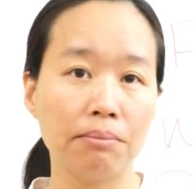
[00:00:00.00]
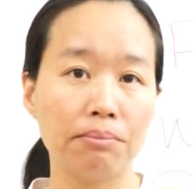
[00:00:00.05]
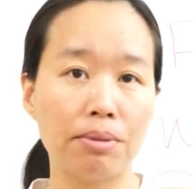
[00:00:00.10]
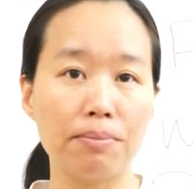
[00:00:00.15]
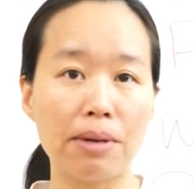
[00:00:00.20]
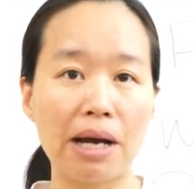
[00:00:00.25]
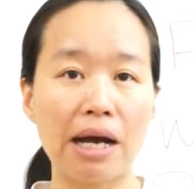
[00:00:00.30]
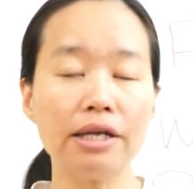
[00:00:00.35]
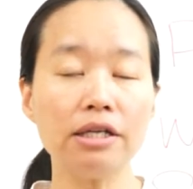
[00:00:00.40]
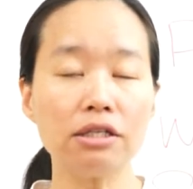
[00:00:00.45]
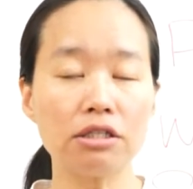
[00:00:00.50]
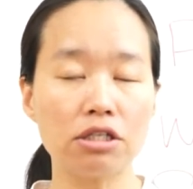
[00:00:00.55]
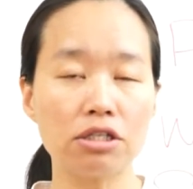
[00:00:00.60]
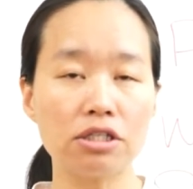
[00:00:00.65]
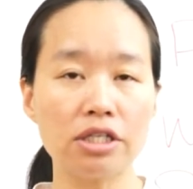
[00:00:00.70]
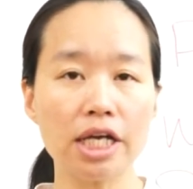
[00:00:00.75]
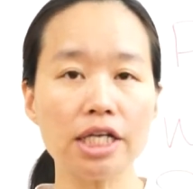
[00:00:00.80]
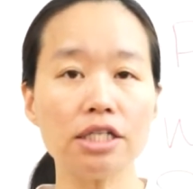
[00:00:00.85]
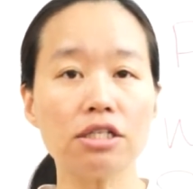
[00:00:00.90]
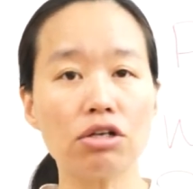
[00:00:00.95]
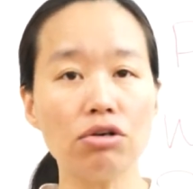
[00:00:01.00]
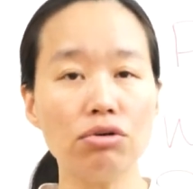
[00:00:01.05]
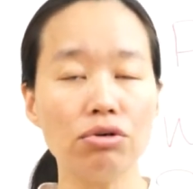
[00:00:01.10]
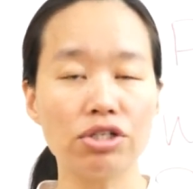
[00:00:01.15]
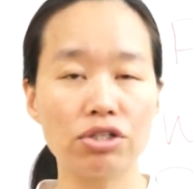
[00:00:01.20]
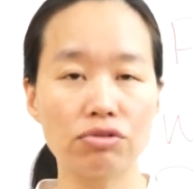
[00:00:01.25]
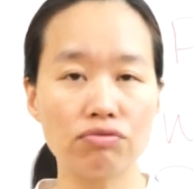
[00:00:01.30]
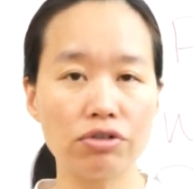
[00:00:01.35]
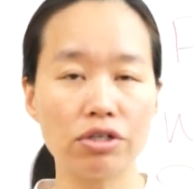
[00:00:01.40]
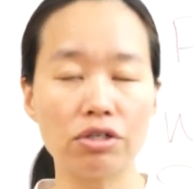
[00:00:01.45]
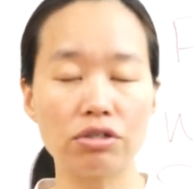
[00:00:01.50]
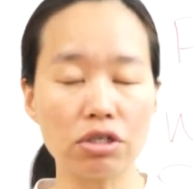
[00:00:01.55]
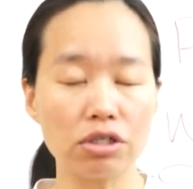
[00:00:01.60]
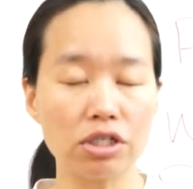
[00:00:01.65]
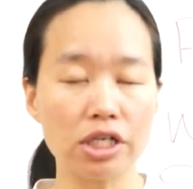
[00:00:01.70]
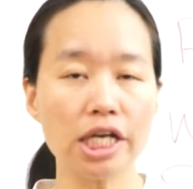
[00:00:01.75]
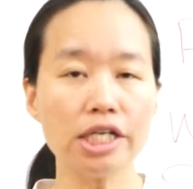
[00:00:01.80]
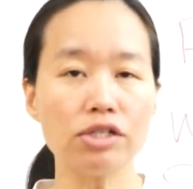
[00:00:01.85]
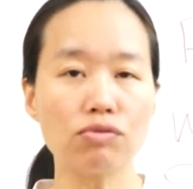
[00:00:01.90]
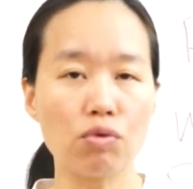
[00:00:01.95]
But
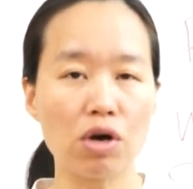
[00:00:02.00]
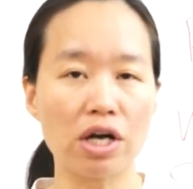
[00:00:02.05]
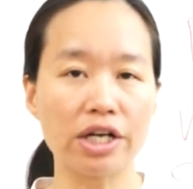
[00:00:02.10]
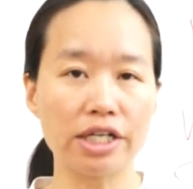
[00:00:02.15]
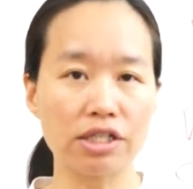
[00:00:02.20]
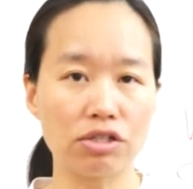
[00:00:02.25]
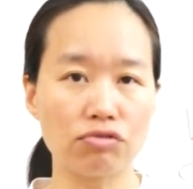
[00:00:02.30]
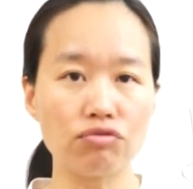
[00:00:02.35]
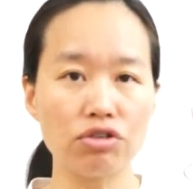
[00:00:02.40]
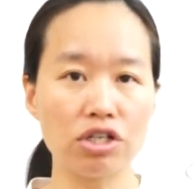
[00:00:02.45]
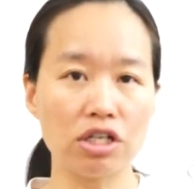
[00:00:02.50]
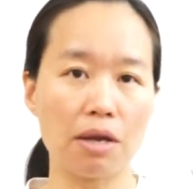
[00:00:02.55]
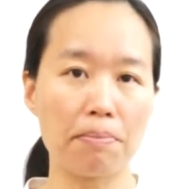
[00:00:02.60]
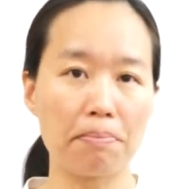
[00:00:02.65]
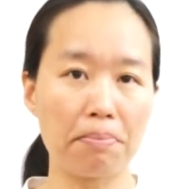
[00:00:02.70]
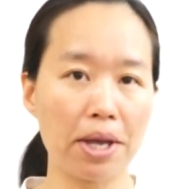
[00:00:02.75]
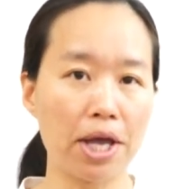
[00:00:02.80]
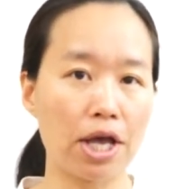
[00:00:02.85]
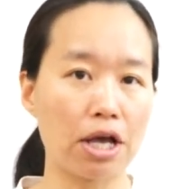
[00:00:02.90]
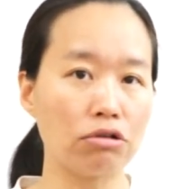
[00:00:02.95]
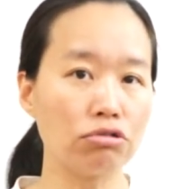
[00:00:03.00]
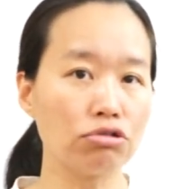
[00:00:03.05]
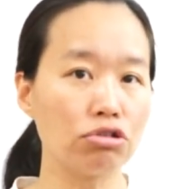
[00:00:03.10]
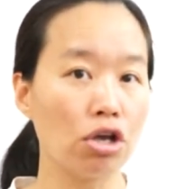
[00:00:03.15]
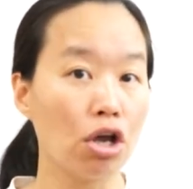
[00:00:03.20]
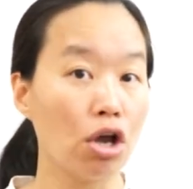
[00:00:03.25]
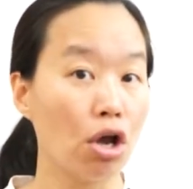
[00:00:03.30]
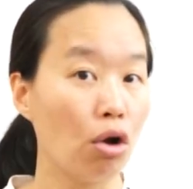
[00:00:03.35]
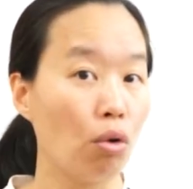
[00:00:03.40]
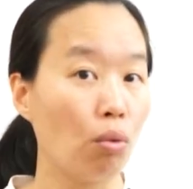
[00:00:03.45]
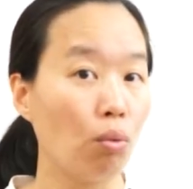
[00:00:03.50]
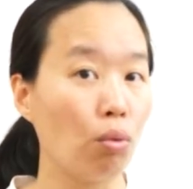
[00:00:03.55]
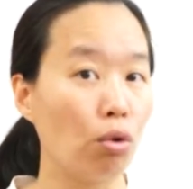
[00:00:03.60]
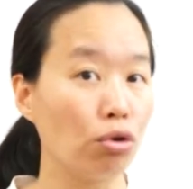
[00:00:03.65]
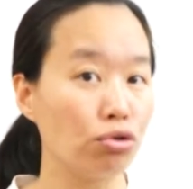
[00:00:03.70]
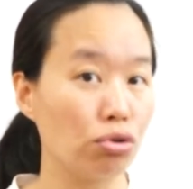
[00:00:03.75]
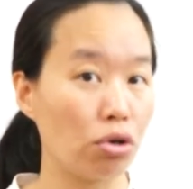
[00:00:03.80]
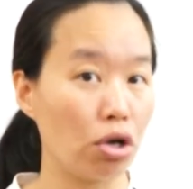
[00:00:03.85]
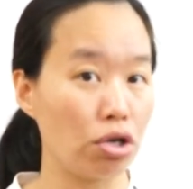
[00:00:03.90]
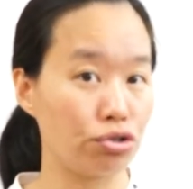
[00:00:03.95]
today's one, it's really about
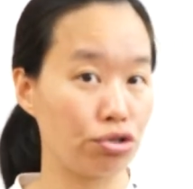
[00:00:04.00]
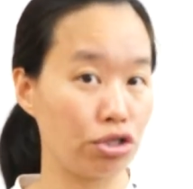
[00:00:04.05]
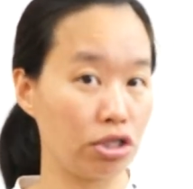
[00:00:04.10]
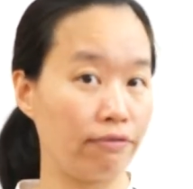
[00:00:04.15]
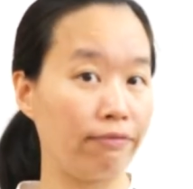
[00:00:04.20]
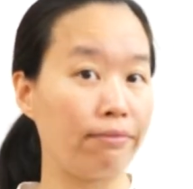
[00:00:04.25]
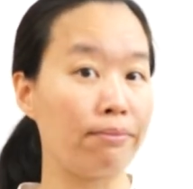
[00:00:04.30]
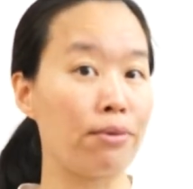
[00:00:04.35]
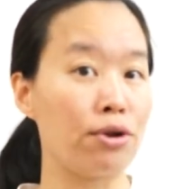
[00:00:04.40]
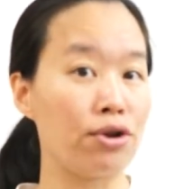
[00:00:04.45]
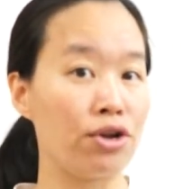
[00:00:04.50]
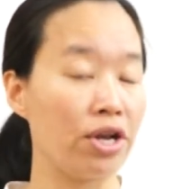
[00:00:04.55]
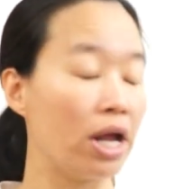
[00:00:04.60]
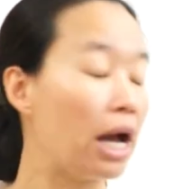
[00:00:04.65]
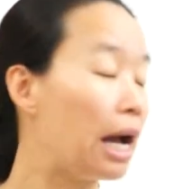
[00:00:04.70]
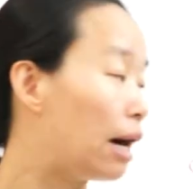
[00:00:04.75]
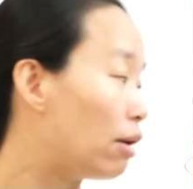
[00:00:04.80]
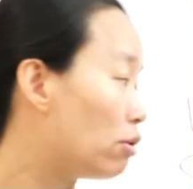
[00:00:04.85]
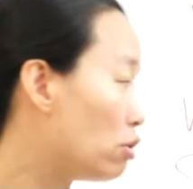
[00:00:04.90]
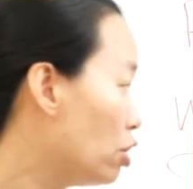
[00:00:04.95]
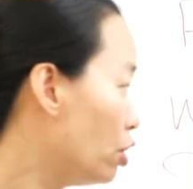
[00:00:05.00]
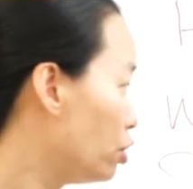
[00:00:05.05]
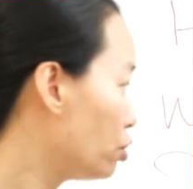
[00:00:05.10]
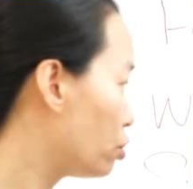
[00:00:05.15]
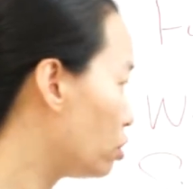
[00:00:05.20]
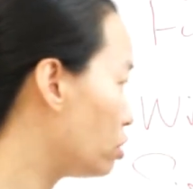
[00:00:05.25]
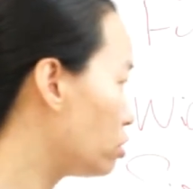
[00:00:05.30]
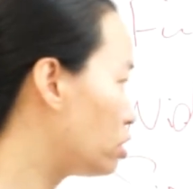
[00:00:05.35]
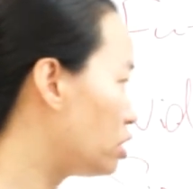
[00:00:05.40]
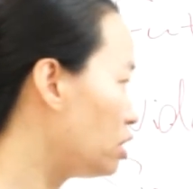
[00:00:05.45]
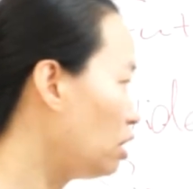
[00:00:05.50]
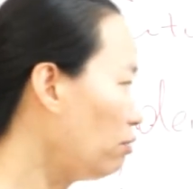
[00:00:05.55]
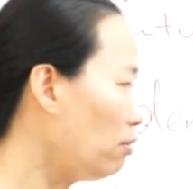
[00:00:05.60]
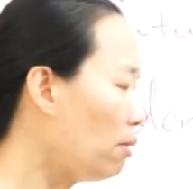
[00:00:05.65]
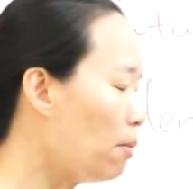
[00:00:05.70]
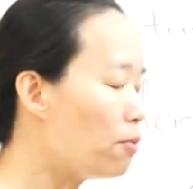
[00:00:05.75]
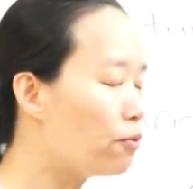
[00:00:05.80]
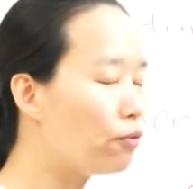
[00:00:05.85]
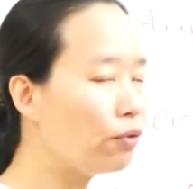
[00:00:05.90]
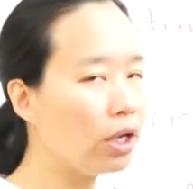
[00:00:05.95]
what your achievement now. So
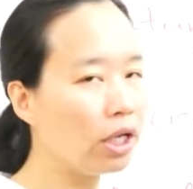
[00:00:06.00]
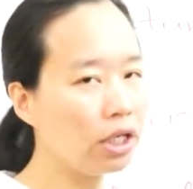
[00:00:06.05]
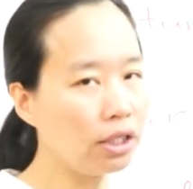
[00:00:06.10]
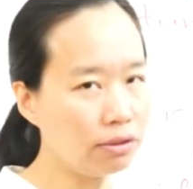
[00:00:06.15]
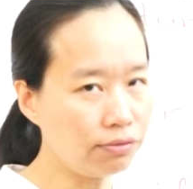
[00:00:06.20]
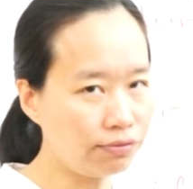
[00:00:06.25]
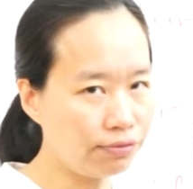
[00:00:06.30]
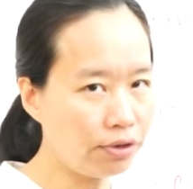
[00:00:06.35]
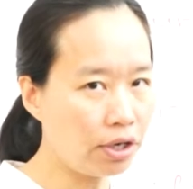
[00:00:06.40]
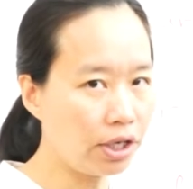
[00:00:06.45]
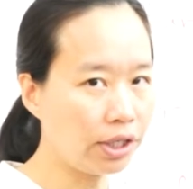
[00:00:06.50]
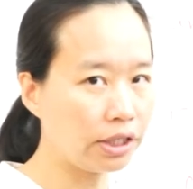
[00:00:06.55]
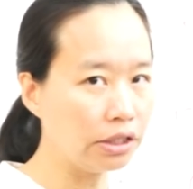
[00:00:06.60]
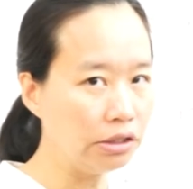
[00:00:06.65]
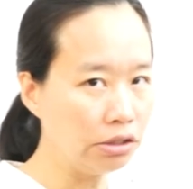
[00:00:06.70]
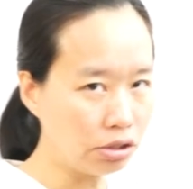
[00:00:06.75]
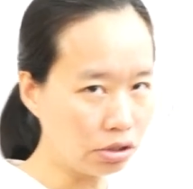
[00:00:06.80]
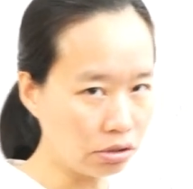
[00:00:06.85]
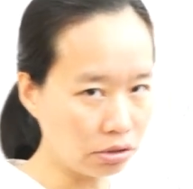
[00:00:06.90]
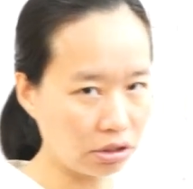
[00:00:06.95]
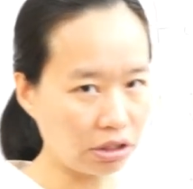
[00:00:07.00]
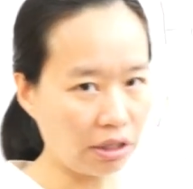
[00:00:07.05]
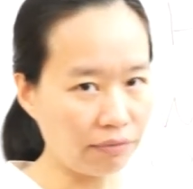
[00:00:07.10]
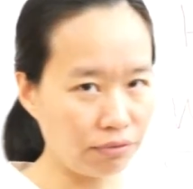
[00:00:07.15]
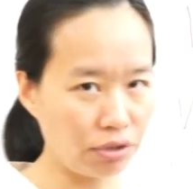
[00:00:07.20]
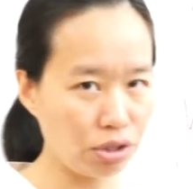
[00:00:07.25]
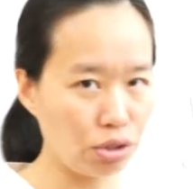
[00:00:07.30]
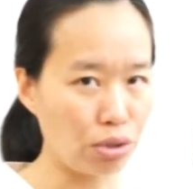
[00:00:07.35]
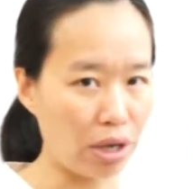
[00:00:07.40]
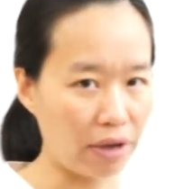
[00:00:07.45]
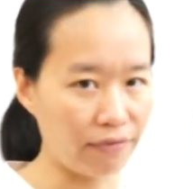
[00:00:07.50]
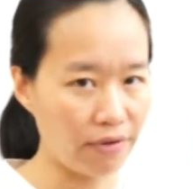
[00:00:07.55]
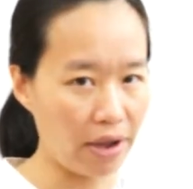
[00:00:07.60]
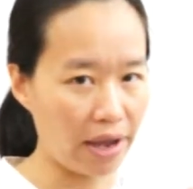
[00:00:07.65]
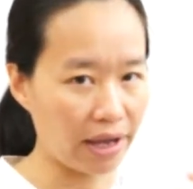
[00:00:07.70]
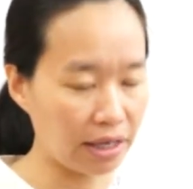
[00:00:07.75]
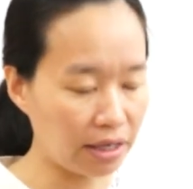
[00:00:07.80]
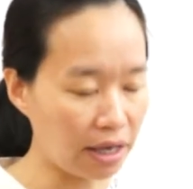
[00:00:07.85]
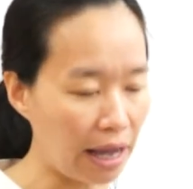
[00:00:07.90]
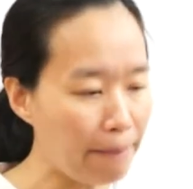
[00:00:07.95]
achievement really referring to something you have
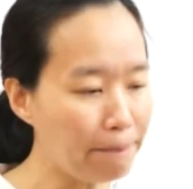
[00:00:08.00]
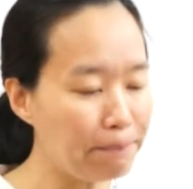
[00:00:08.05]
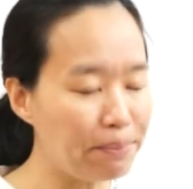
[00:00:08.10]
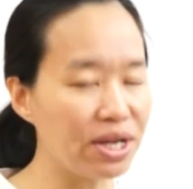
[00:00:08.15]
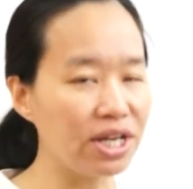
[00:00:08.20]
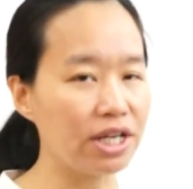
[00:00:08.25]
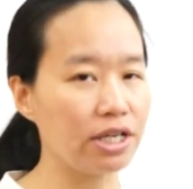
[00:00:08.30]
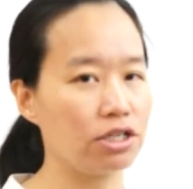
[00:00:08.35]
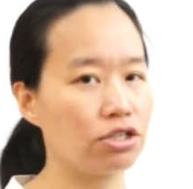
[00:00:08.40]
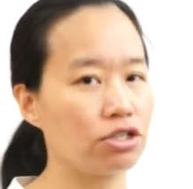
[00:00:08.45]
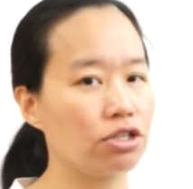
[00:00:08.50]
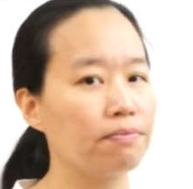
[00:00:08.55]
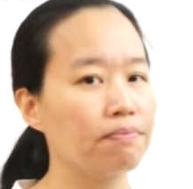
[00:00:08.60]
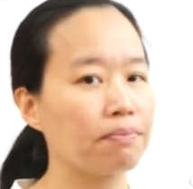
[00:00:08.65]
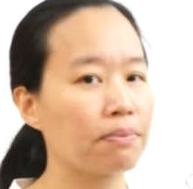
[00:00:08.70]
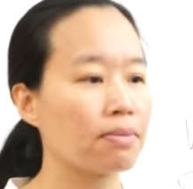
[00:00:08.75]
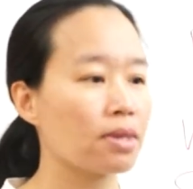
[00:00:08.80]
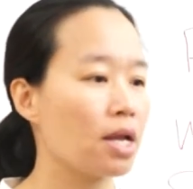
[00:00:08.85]
accomplished.